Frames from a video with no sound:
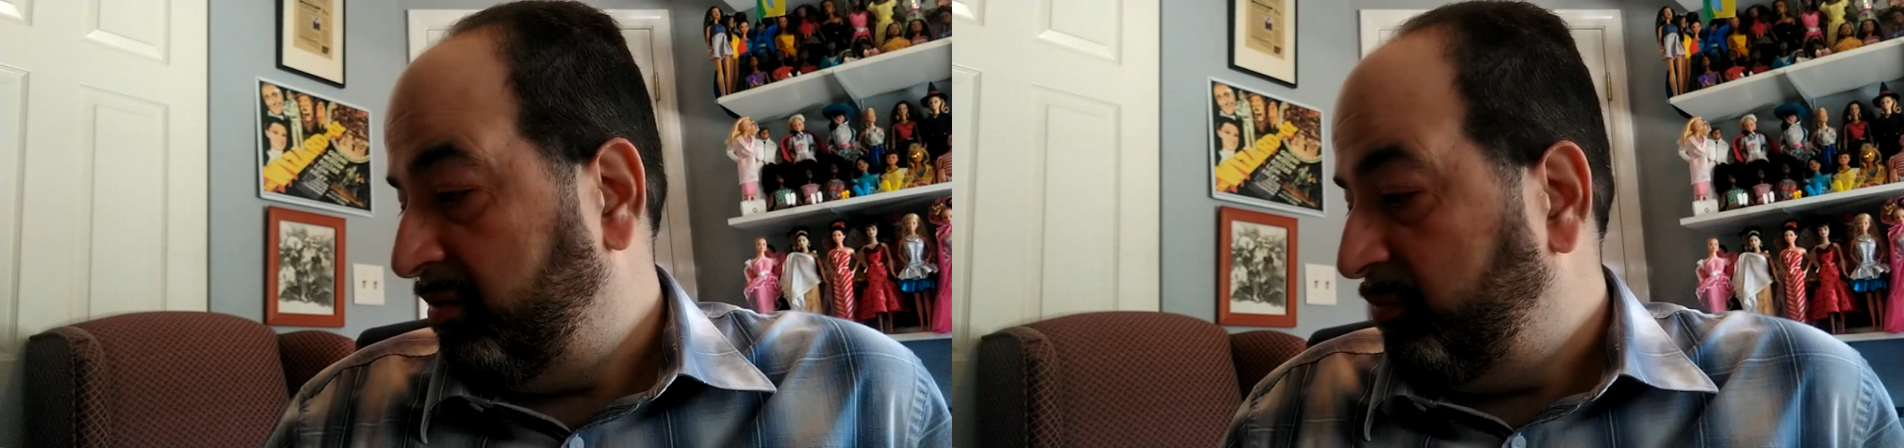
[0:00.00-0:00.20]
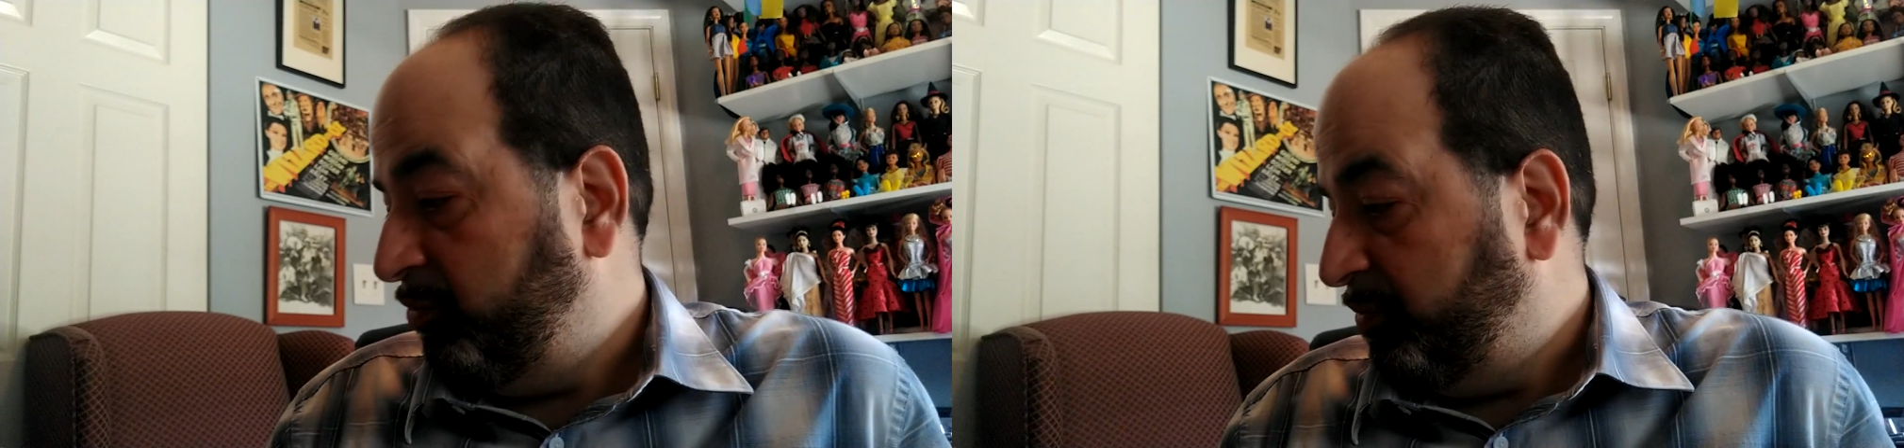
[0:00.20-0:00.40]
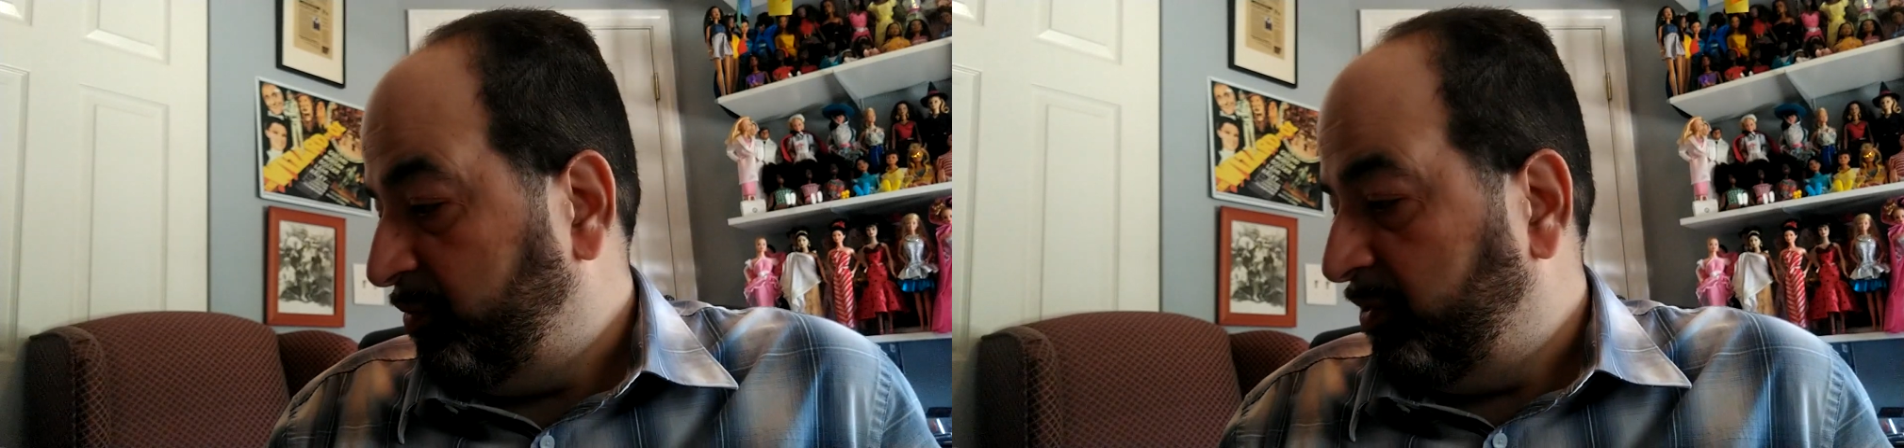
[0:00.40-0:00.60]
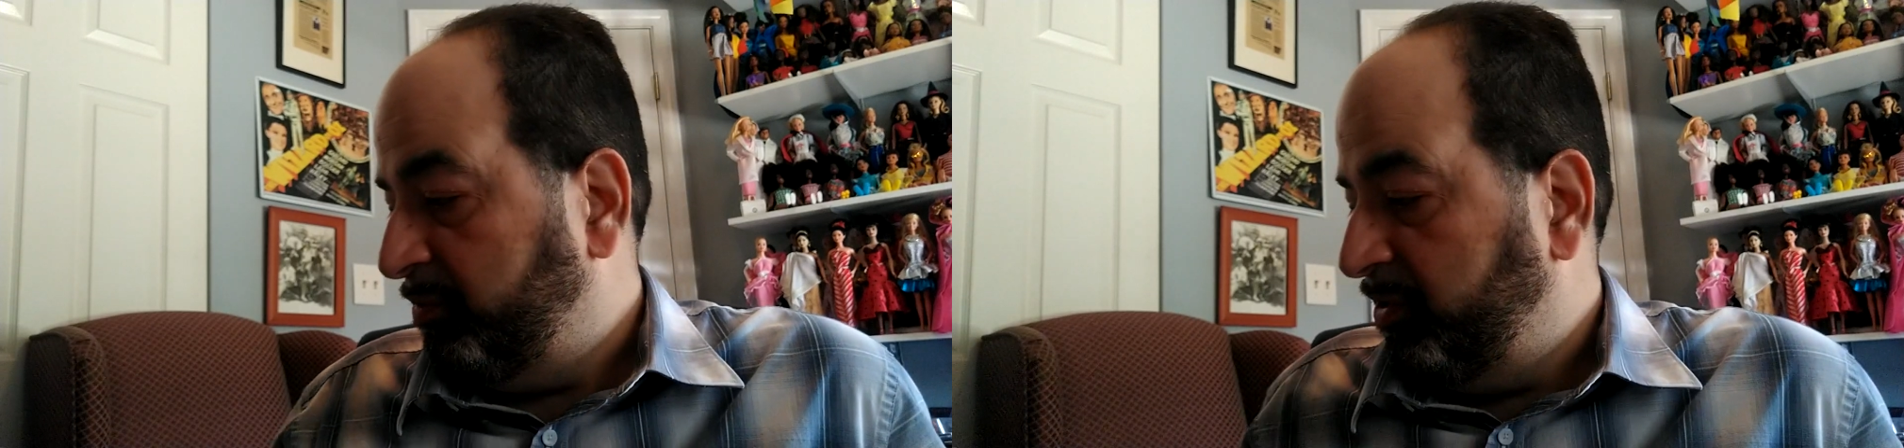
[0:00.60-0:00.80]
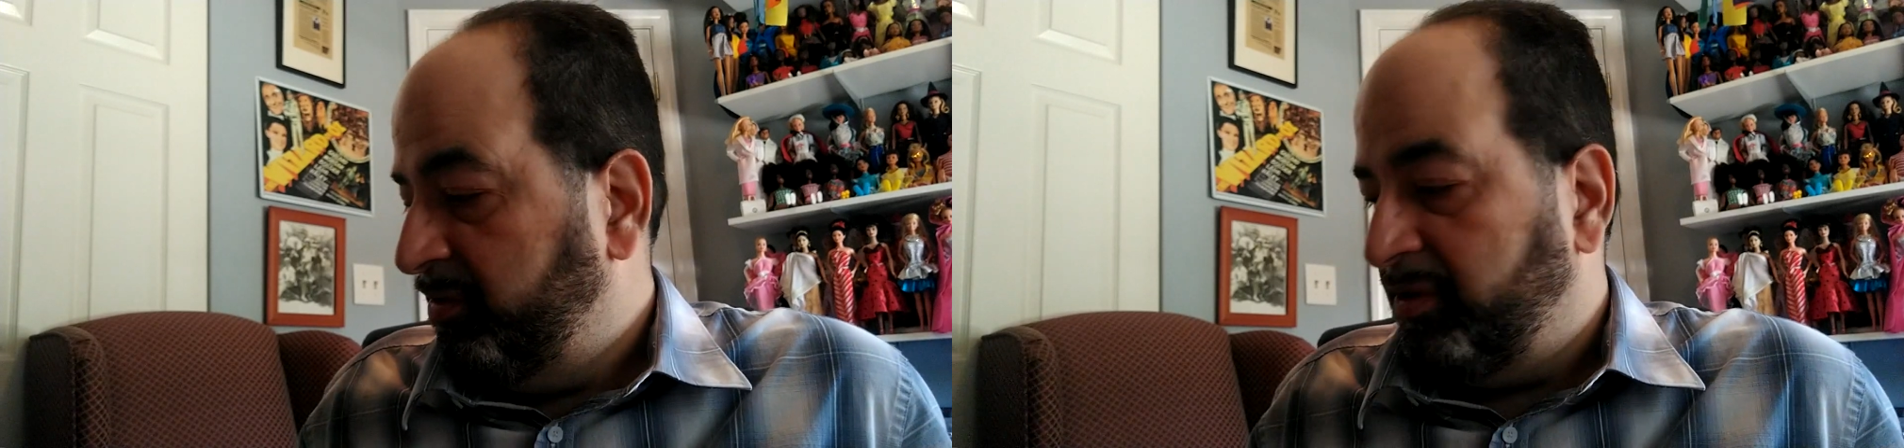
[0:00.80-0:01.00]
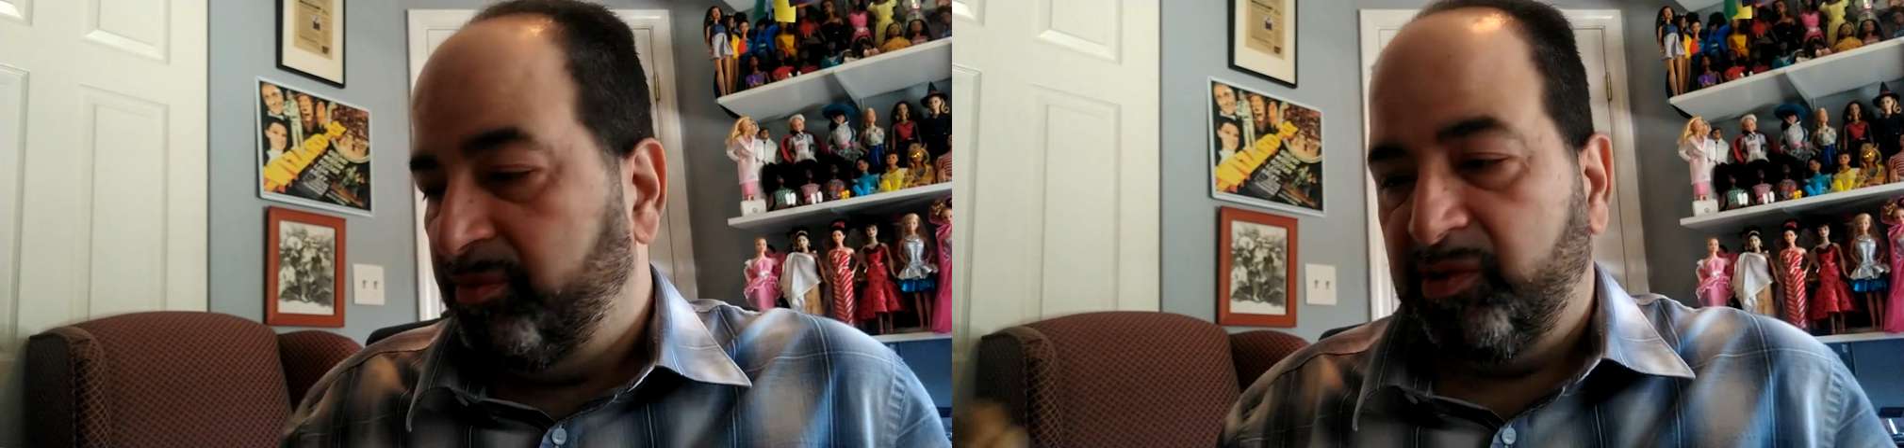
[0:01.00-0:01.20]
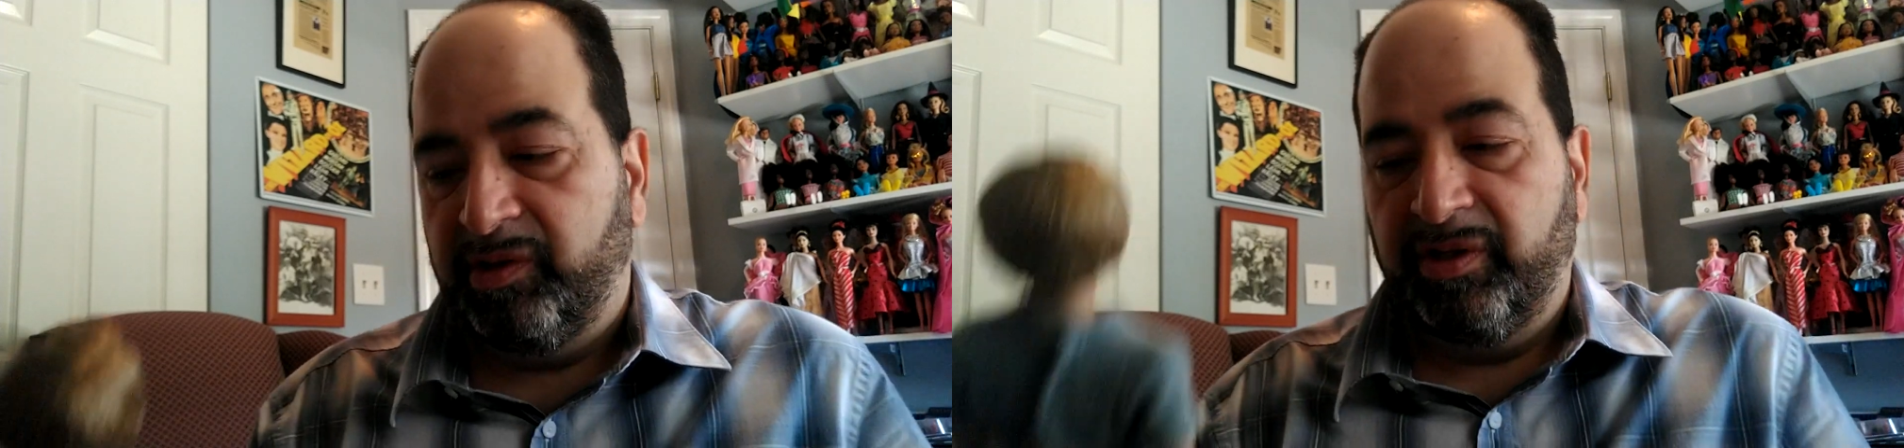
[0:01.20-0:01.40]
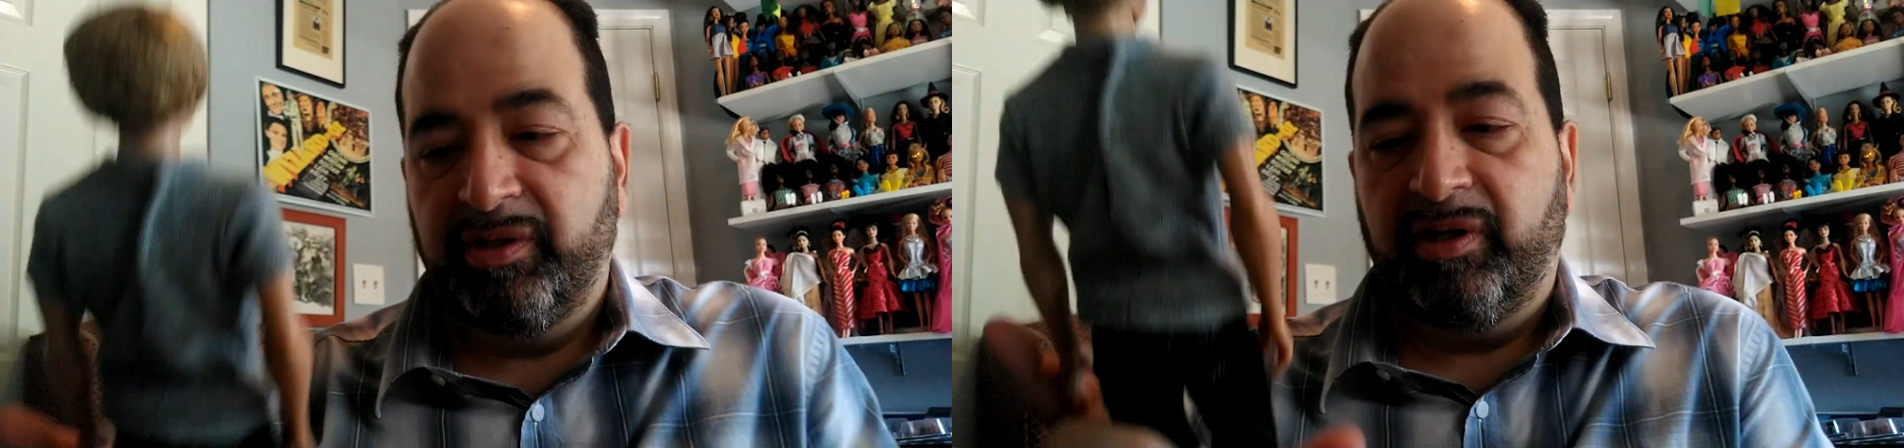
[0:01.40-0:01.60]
whoops, wait a minute. I'm sorry.